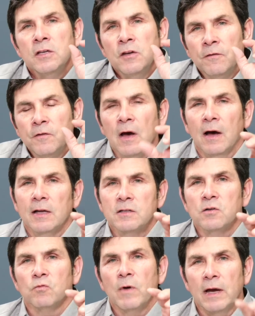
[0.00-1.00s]
You've
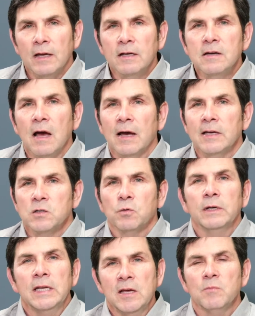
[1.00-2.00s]
got to recognize
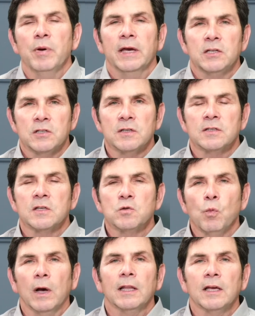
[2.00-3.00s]
when impatience
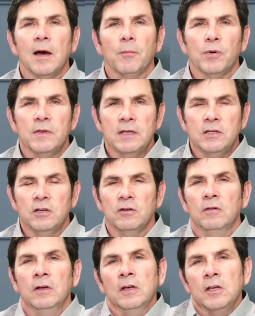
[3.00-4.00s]
is welling up within
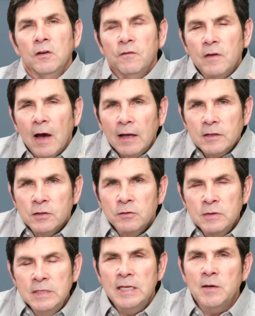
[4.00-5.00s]
you. You've got
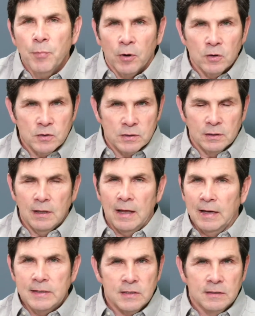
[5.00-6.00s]
to
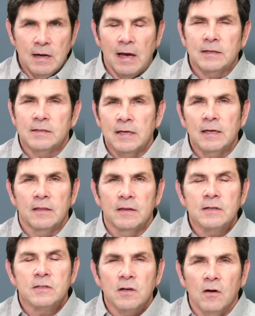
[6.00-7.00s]
depersonalize and not take
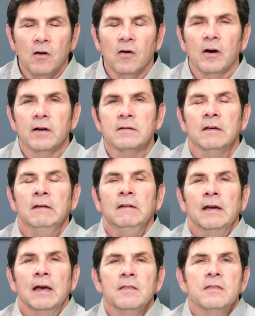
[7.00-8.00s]
things to heart,
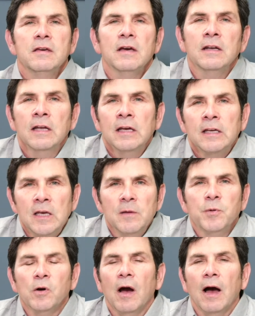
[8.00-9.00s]
and then
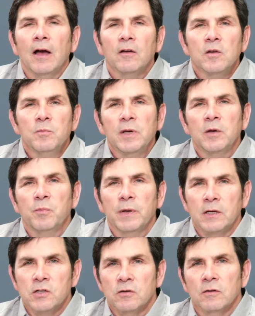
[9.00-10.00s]
keep your eye on the big
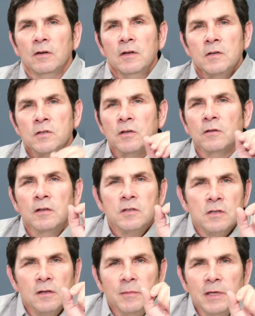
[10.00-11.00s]
picture. So
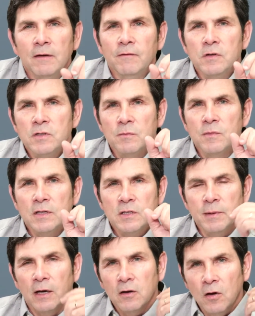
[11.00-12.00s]
let me give you some
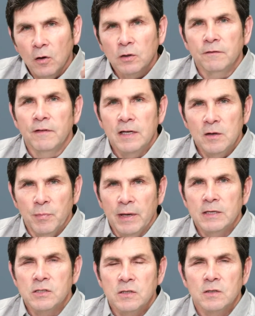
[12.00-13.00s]
things about cultivating
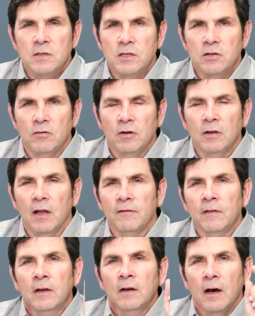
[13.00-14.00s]
patience in your own life.